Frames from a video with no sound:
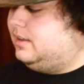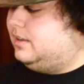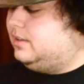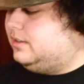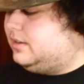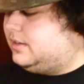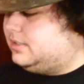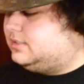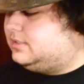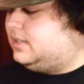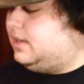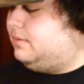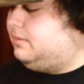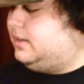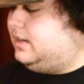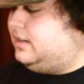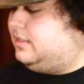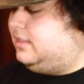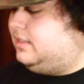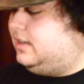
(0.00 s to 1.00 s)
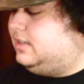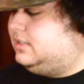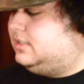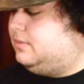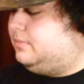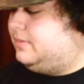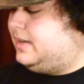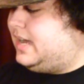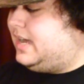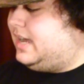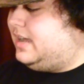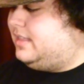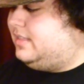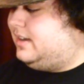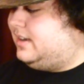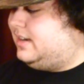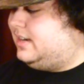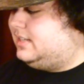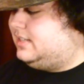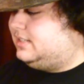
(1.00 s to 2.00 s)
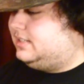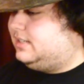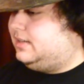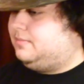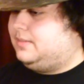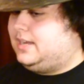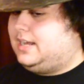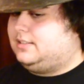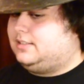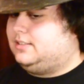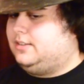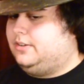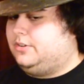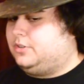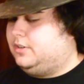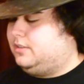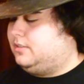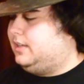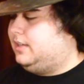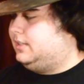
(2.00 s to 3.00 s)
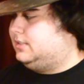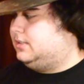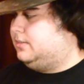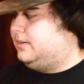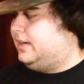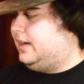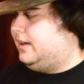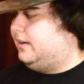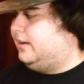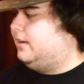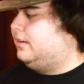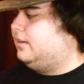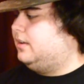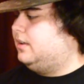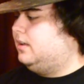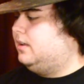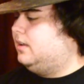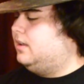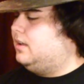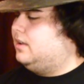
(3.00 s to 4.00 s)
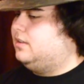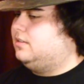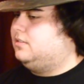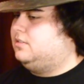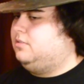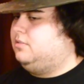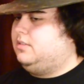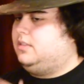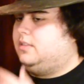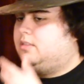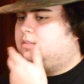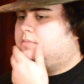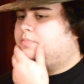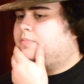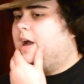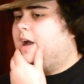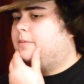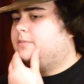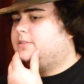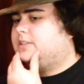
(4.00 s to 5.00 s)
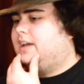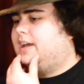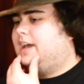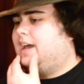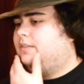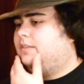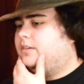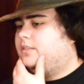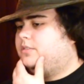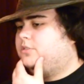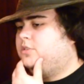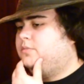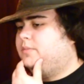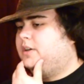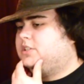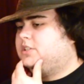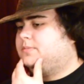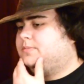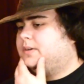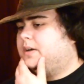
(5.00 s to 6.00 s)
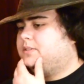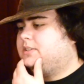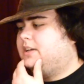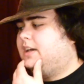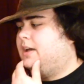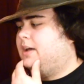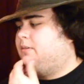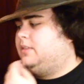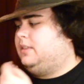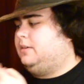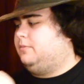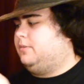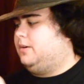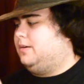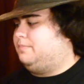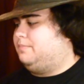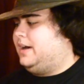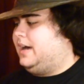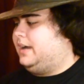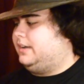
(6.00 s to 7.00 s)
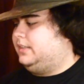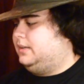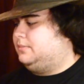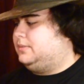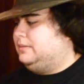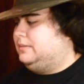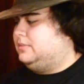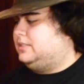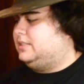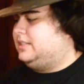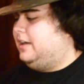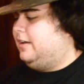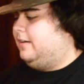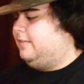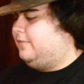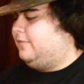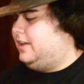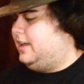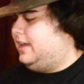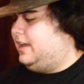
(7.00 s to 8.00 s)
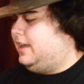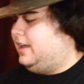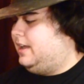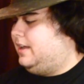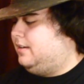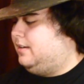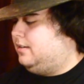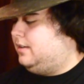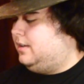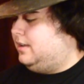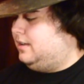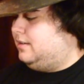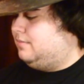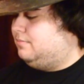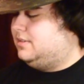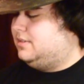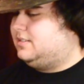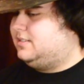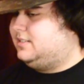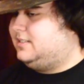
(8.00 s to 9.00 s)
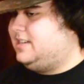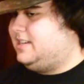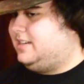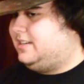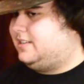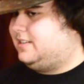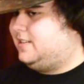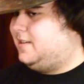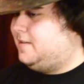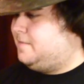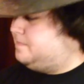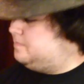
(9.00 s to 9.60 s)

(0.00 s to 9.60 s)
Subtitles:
There are some good things about it, there are some not so good things about it. Two major problems I had with it were Apocalypse himself and Mystique.